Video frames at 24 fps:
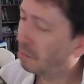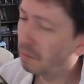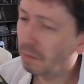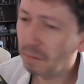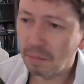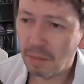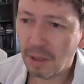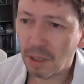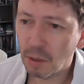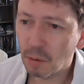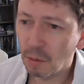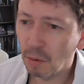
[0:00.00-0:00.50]

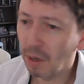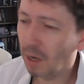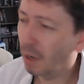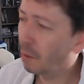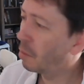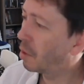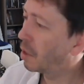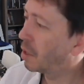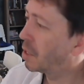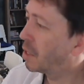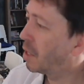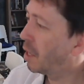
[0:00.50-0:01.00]
That's what I'm
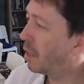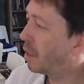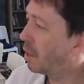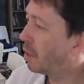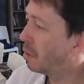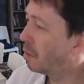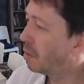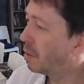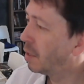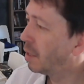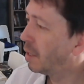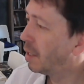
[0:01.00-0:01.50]
going to tell you.
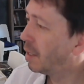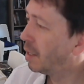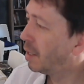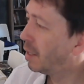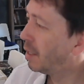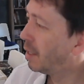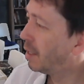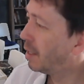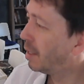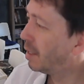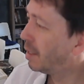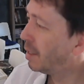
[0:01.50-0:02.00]

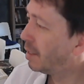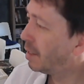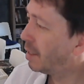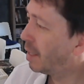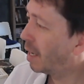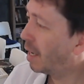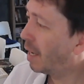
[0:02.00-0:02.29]
A